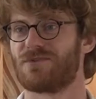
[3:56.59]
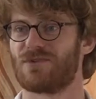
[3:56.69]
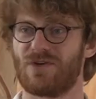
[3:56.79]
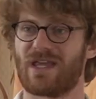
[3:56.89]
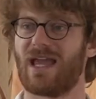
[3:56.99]

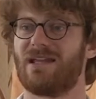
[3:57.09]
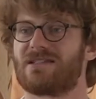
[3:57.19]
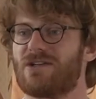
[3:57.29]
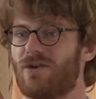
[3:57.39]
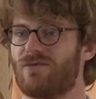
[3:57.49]
So you can't,
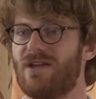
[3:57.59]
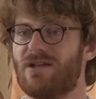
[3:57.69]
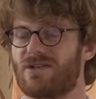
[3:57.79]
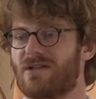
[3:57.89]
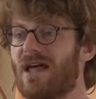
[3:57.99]
it's not really
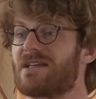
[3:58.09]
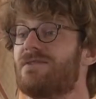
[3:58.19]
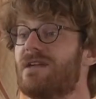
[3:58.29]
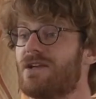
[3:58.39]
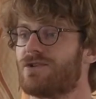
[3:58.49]
the
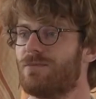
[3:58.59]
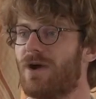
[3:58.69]
classification